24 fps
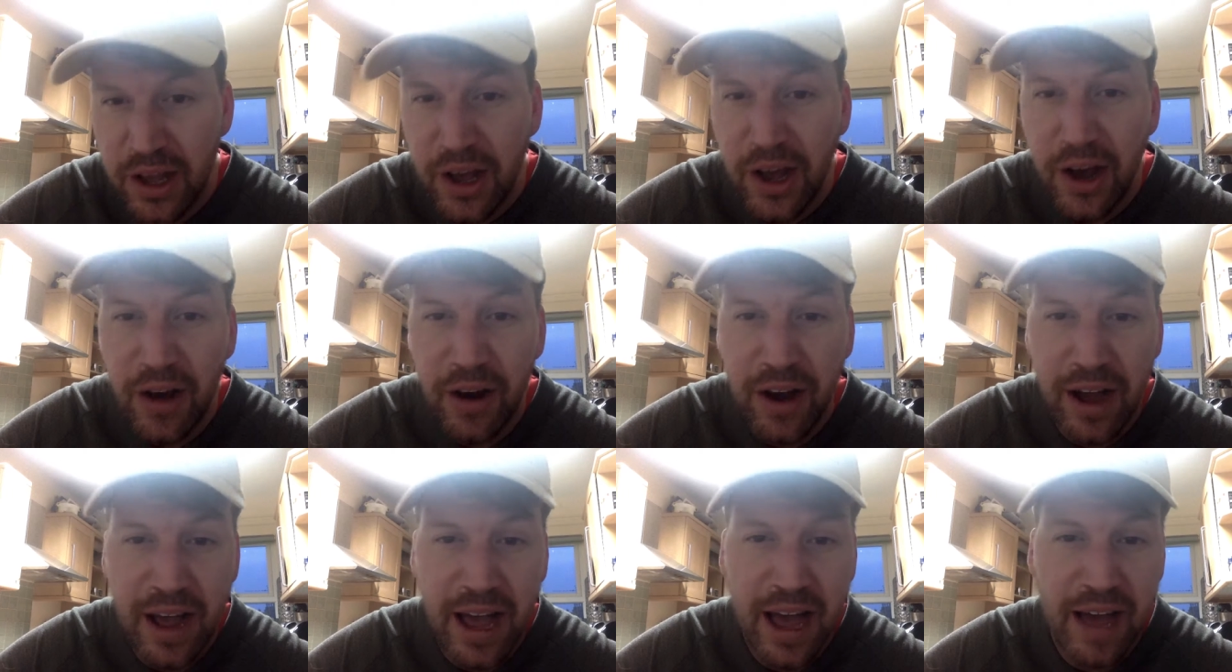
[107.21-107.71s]

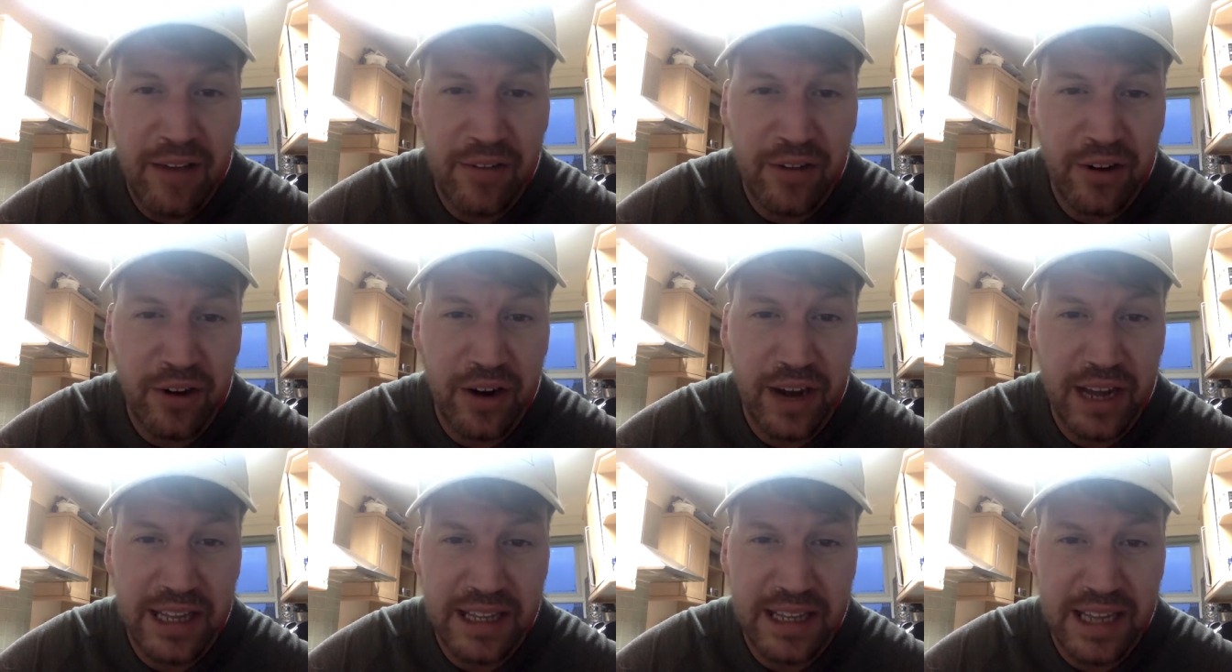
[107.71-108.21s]
All right, have a
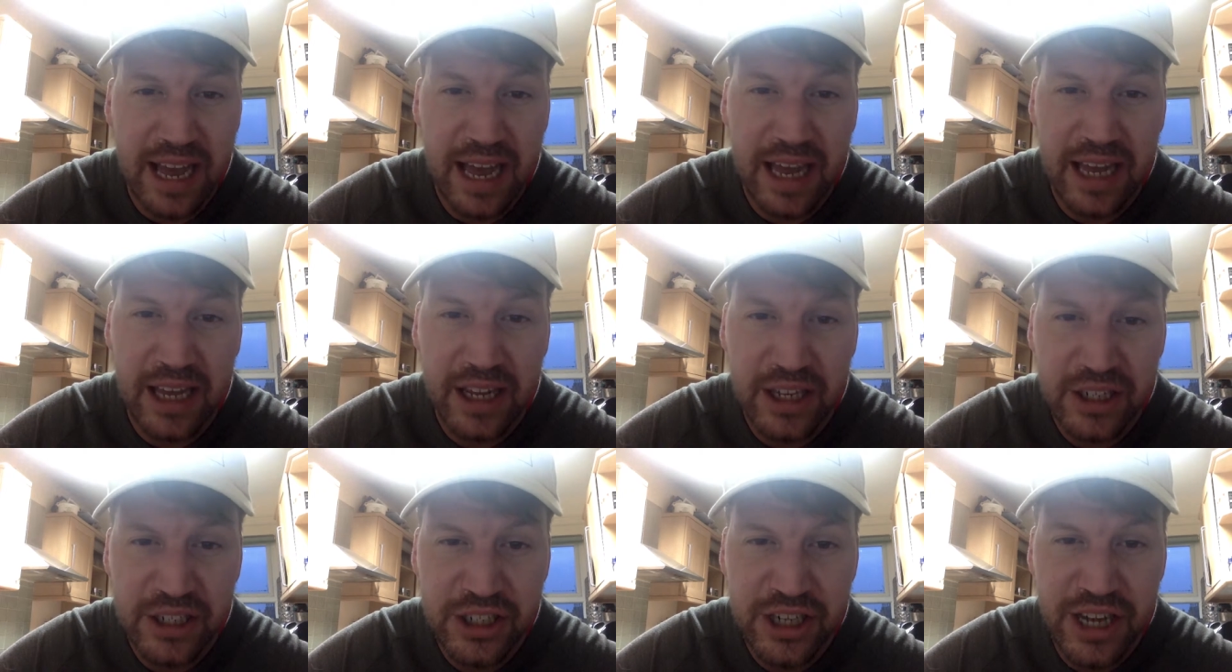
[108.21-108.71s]
great day.
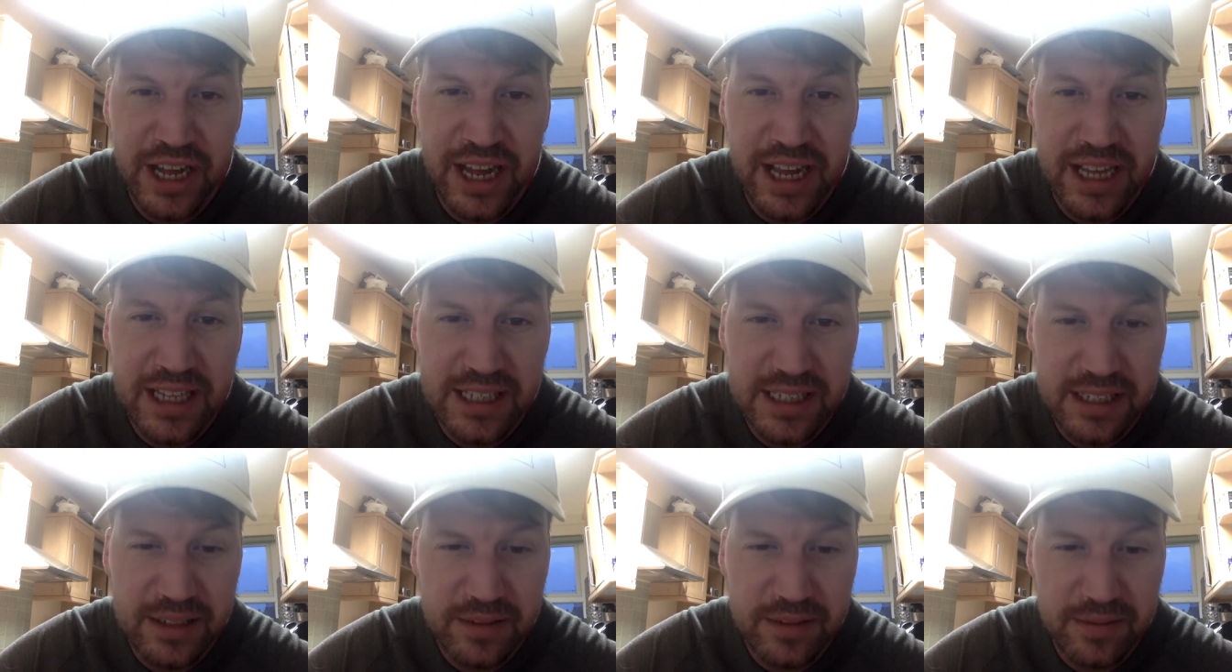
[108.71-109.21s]

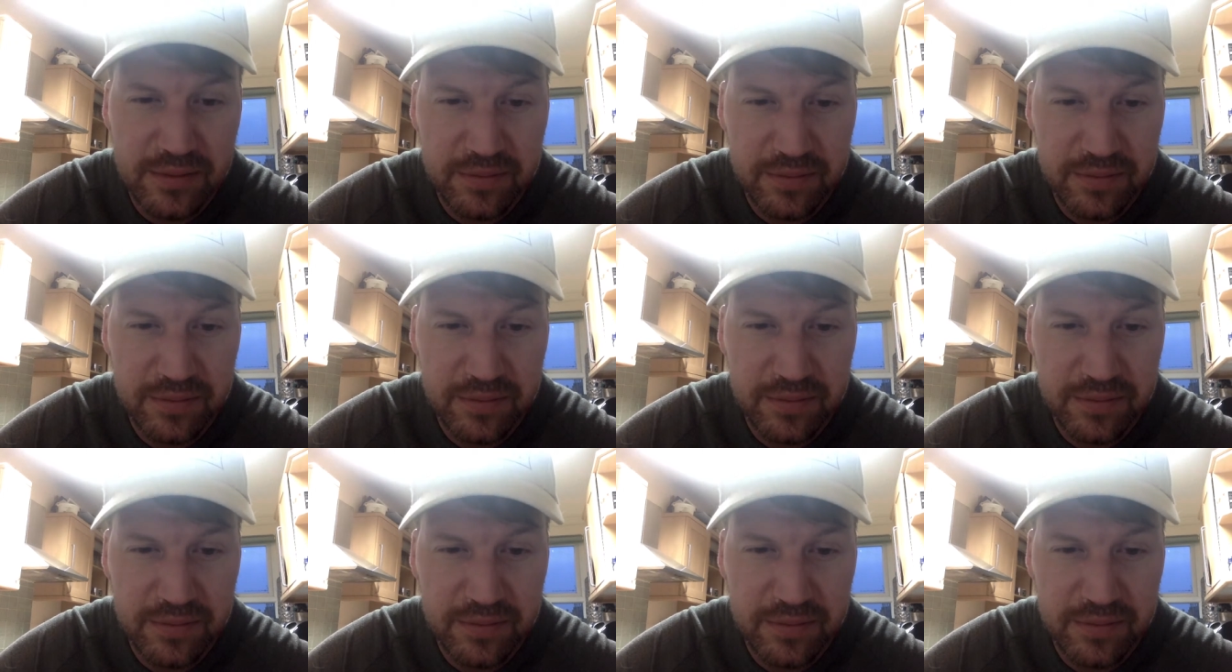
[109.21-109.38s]
Cheers.